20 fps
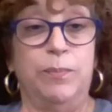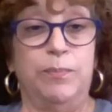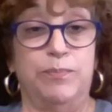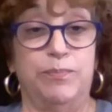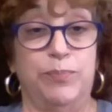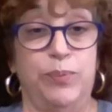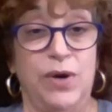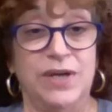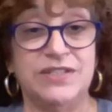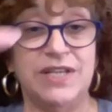
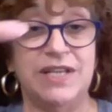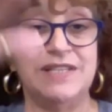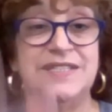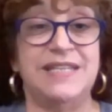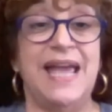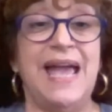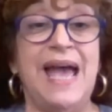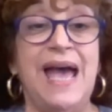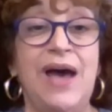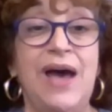press it
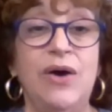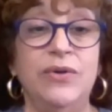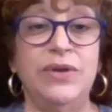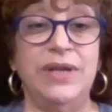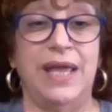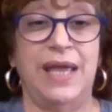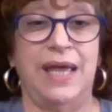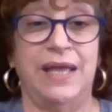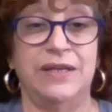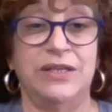down,
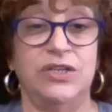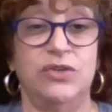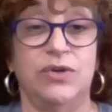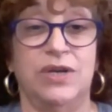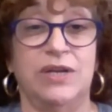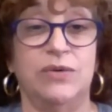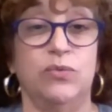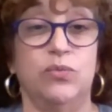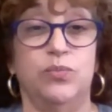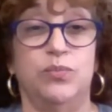and you
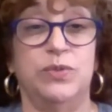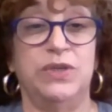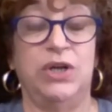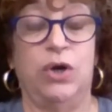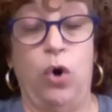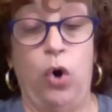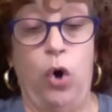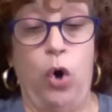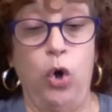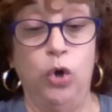can,
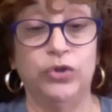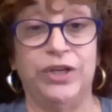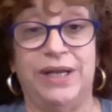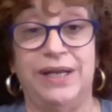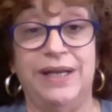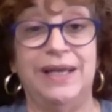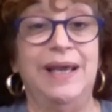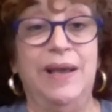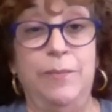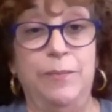hold
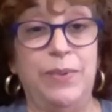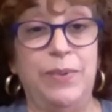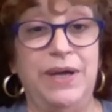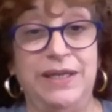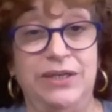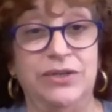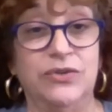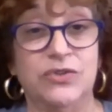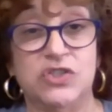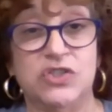it, but,
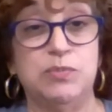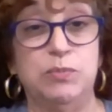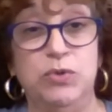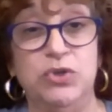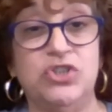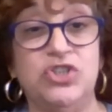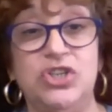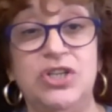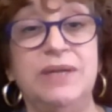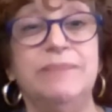
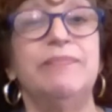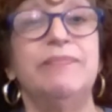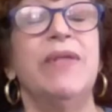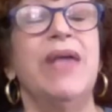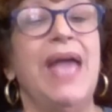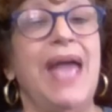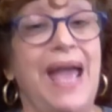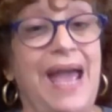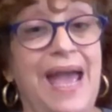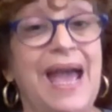smush it,
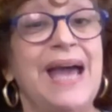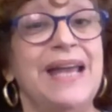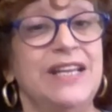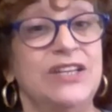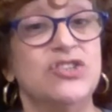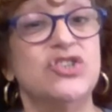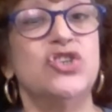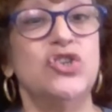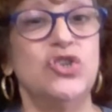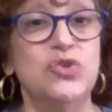and
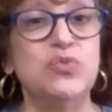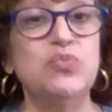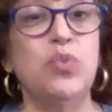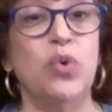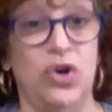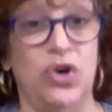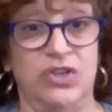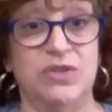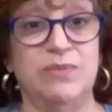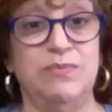it should
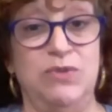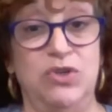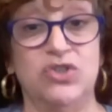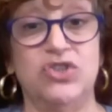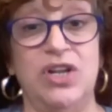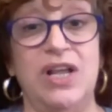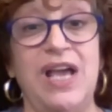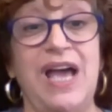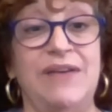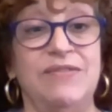work. You
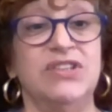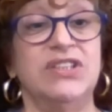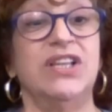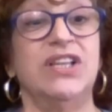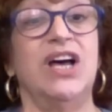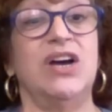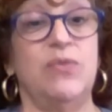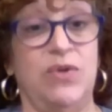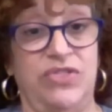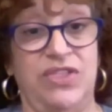should have good
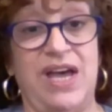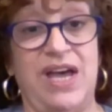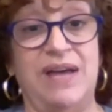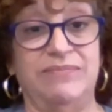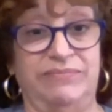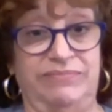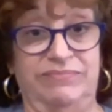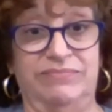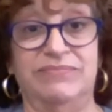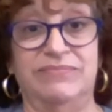luck with that.
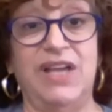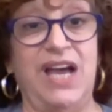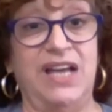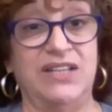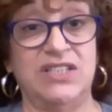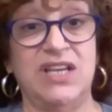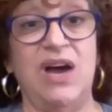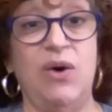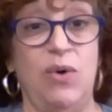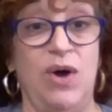
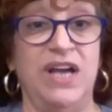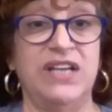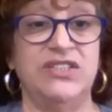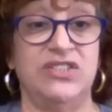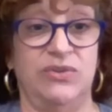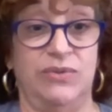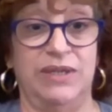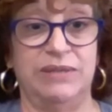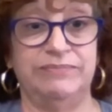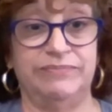That's how I
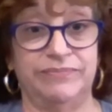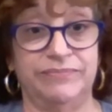do it.